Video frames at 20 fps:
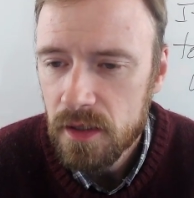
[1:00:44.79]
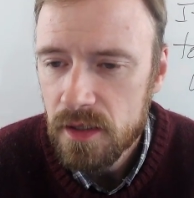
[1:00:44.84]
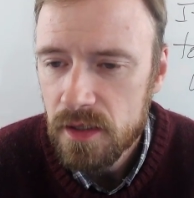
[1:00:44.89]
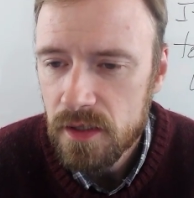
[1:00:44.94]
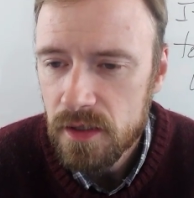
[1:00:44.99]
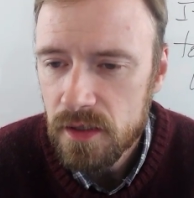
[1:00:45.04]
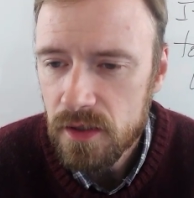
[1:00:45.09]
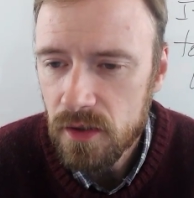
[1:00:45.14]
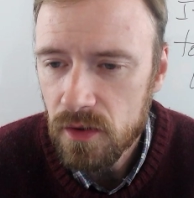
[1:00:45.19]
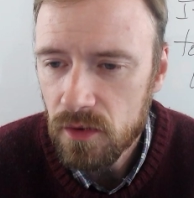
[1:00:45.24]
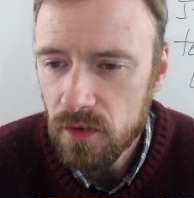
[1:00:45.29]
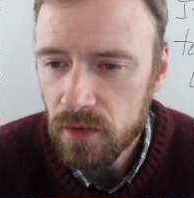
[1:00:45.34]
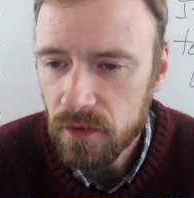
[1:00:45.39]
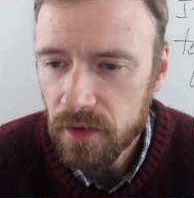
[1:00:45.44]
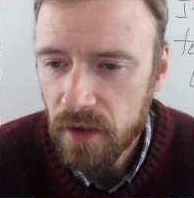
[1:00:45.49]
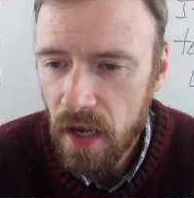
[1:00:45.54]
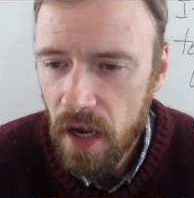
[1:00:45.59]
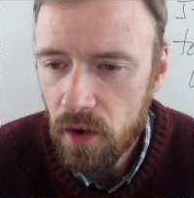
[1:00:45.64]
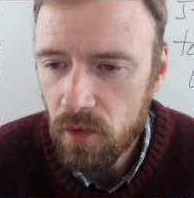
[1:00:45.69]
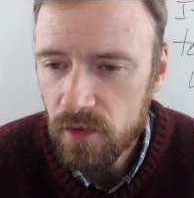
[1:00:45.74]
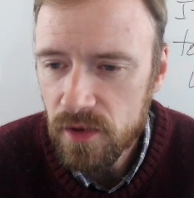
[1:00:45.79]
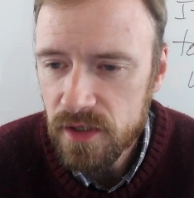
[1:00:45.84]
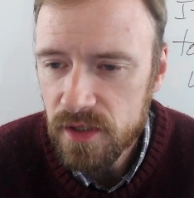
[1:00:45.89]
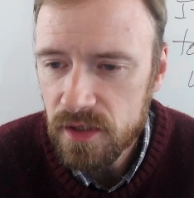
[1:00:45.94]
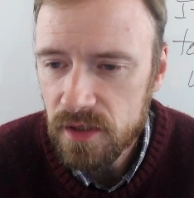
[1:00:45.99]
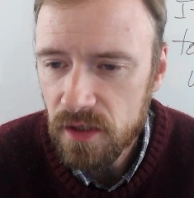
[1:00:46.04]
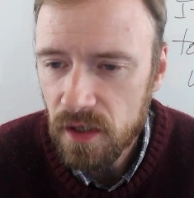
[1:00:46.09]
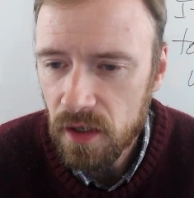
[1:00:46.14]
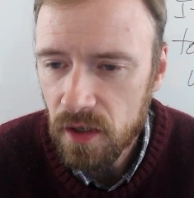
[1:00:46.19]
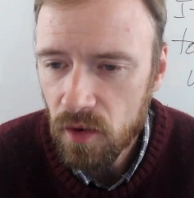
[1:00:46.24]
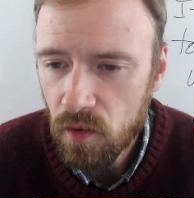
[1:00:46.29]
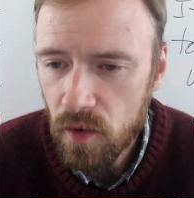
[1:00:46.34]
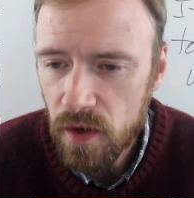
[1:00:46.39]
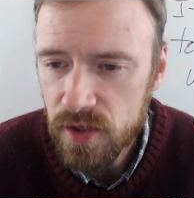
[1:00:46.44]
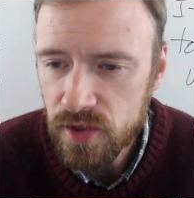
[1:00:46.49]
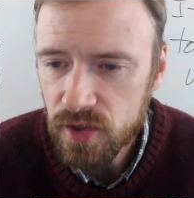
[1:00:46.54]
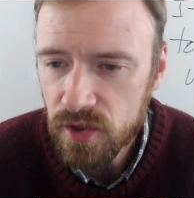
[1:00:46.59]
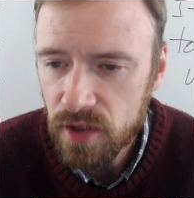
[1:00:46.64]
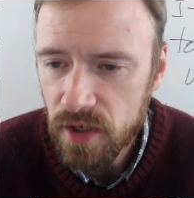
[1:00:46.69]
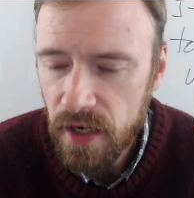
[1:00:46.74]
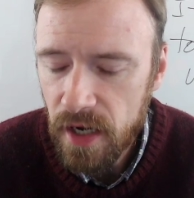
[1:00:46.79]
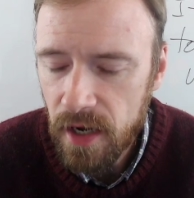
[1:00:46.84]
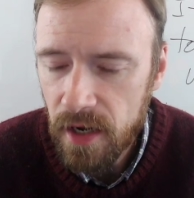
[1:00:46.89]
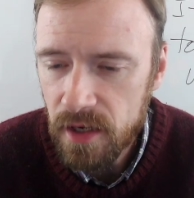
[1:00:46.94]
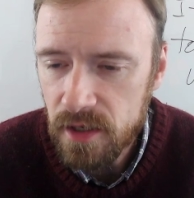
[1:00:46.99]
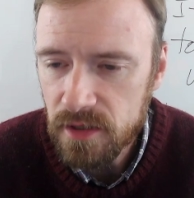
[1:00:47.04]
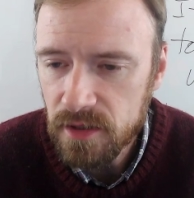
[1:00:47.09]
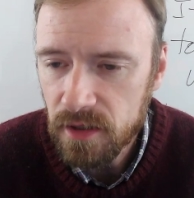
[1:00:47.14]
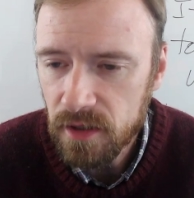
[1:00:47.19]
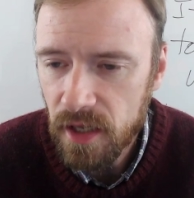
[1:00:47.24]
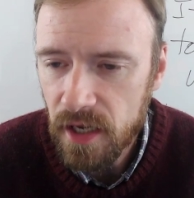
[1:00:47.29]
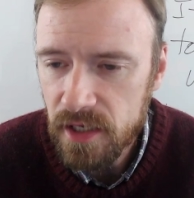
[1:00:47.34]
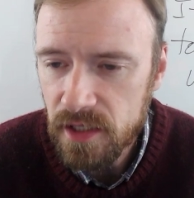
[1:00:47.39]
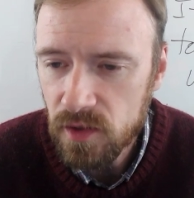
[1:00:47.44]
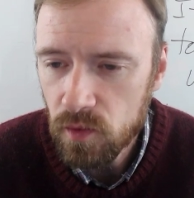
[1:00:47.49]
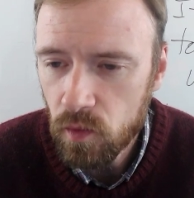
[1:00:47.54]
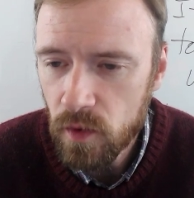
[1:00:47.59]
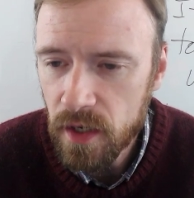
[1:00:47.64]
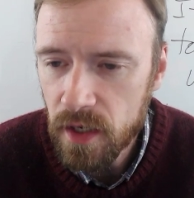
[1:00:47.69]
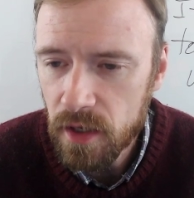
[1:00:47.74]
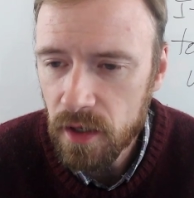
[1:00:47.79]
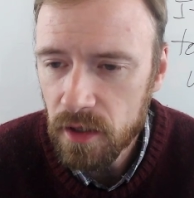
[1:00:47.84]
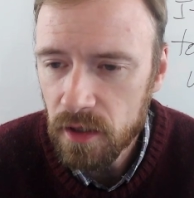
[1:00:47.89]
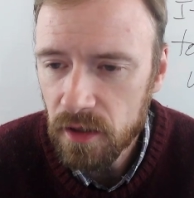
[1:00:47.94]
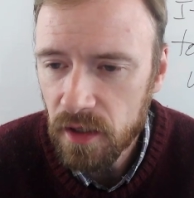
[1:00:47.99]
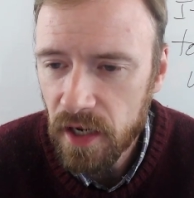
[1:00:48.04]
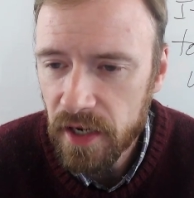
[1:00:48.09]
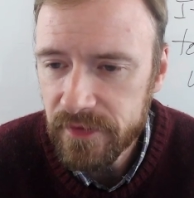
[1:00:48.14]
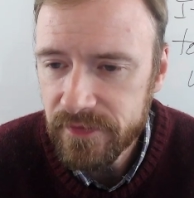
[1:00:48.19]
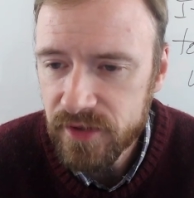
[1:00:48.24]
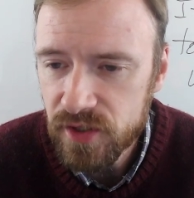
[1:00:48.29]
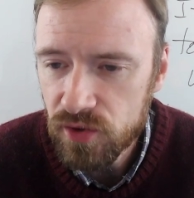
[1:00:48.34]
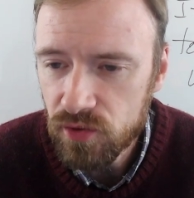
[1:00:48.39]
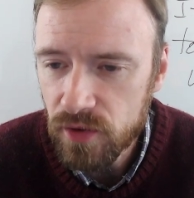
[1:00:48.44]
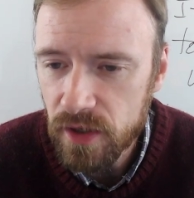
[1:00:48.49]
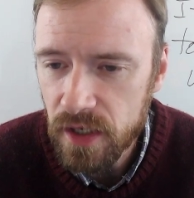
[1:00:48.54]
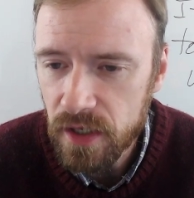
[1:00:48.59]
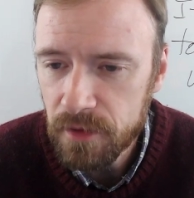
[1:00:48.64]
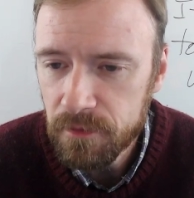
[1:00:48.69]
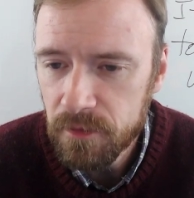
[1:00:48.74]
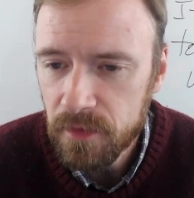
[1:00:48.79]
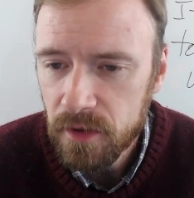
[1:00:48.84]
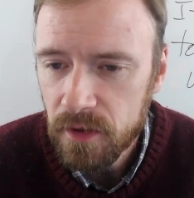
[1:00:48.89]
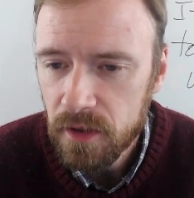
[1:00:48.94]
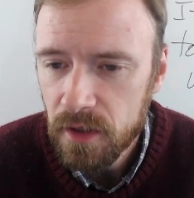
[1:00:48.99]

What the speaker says: So that was a question asked last week in a live stream,